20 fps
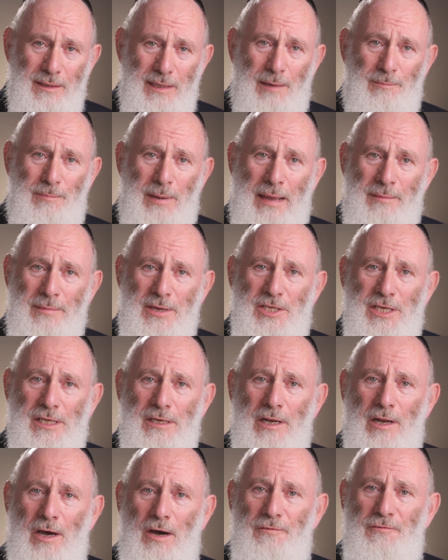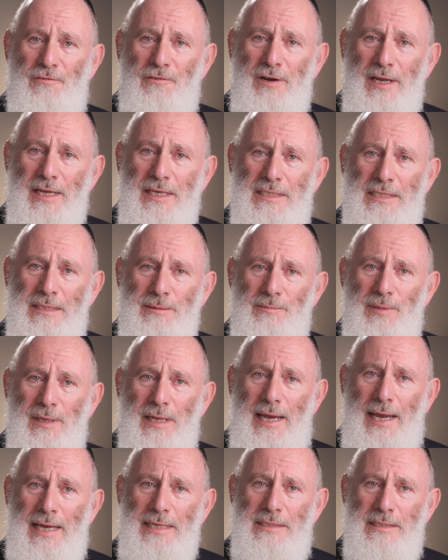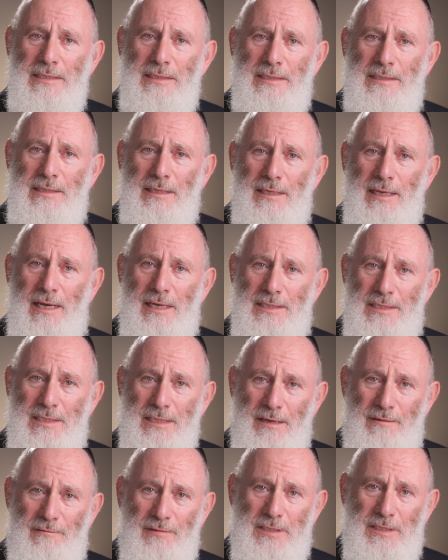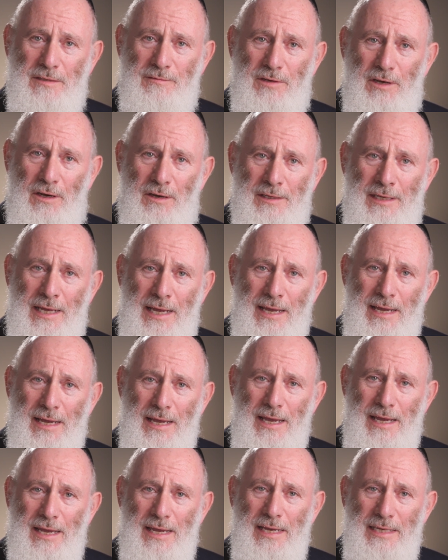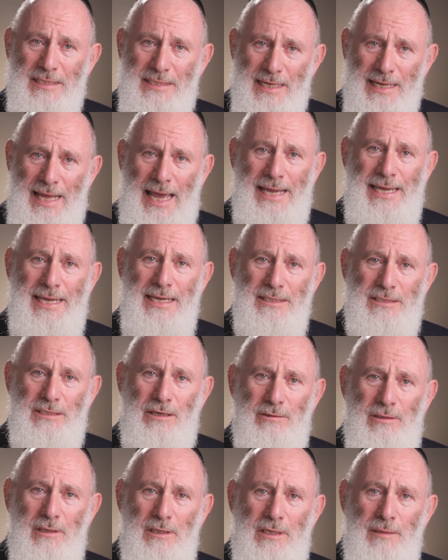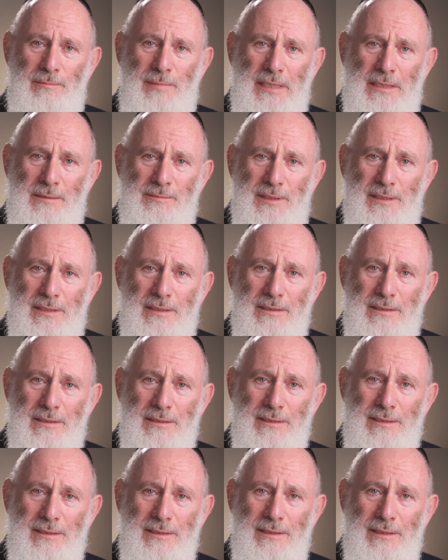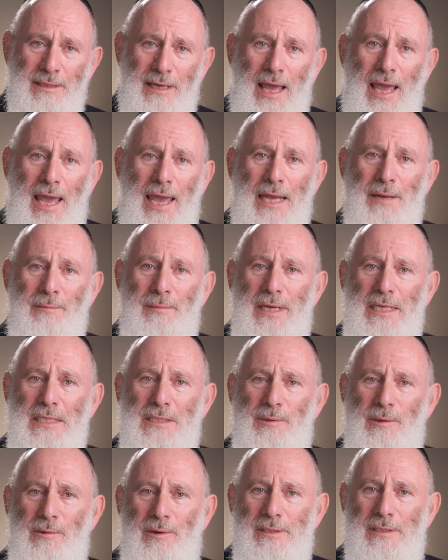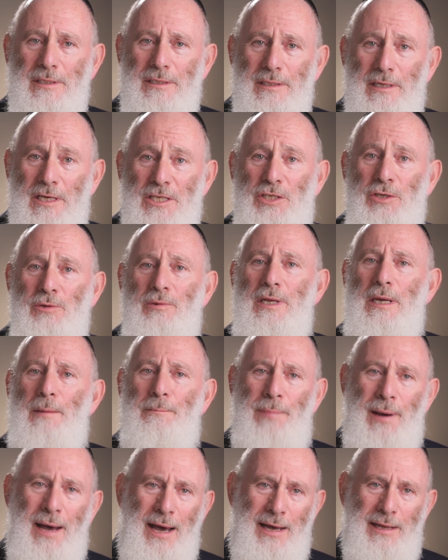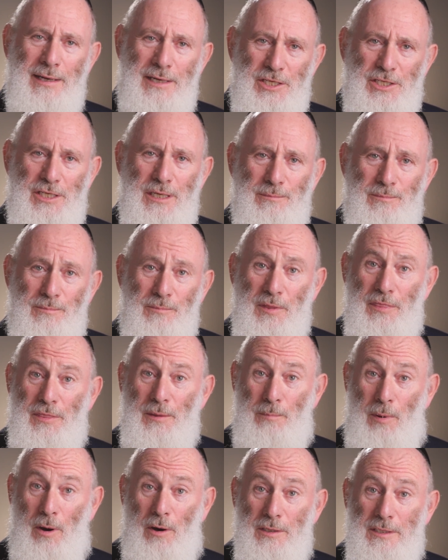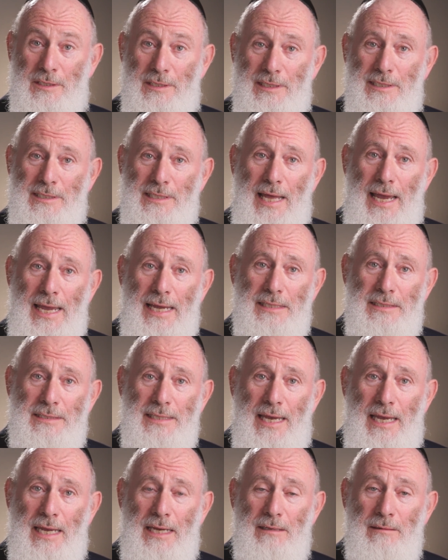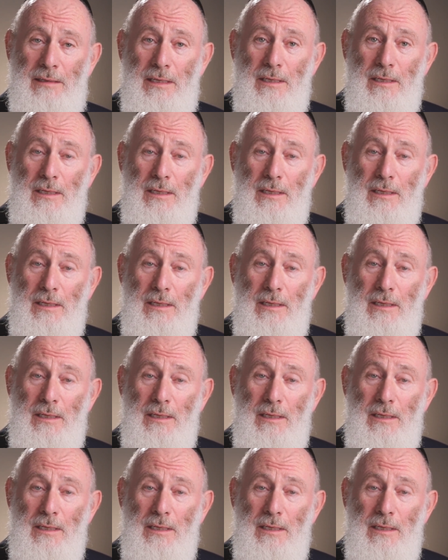A blemish in an offering symbolizes that our service of God is lacking total commitment. It means we want a junior partnership with the boss. It's like saying,